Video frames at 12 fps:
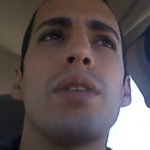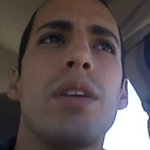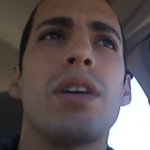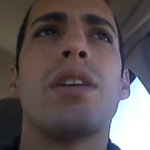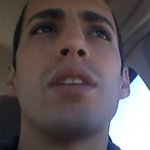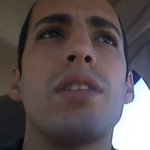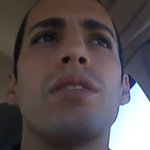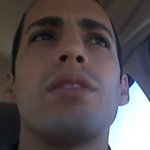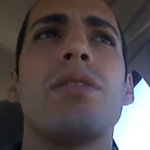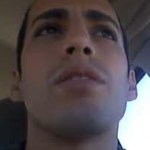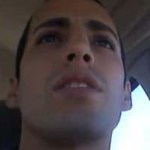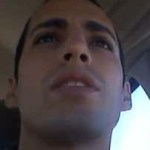and
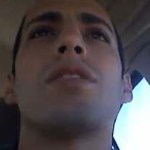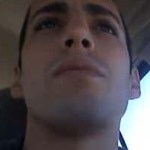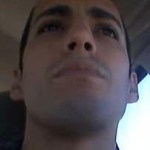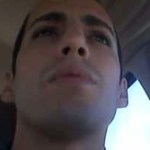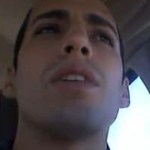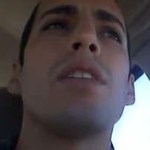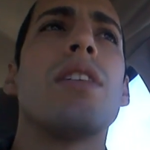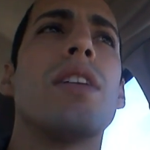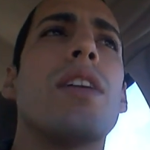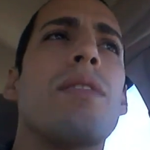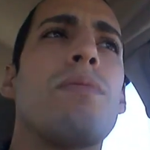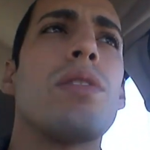you're like,
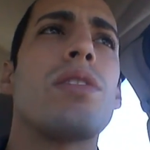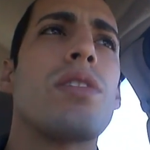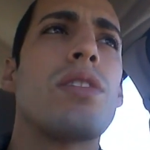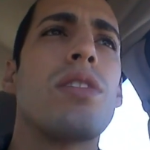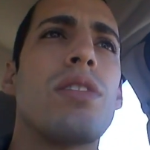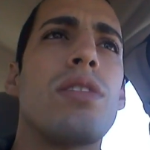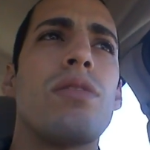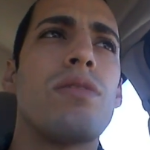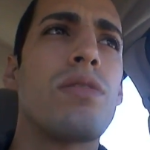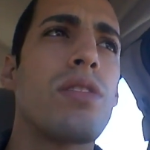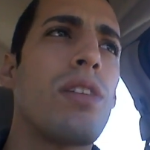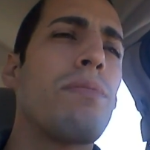man, I wish
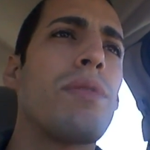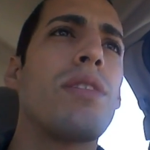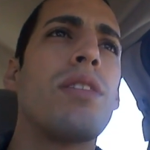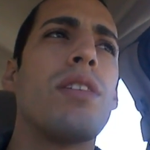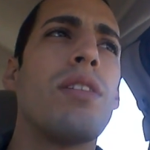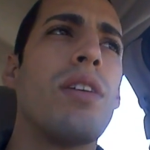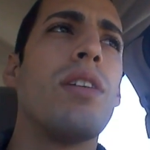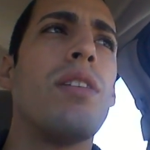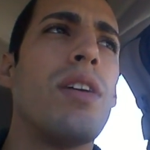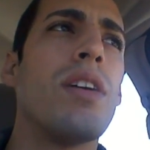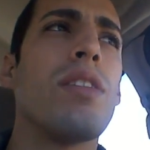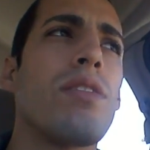there's something
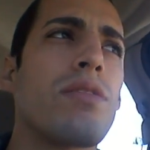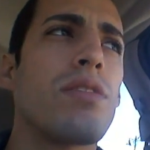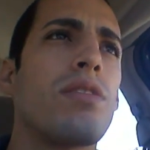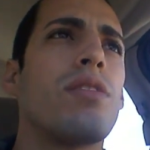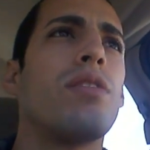else.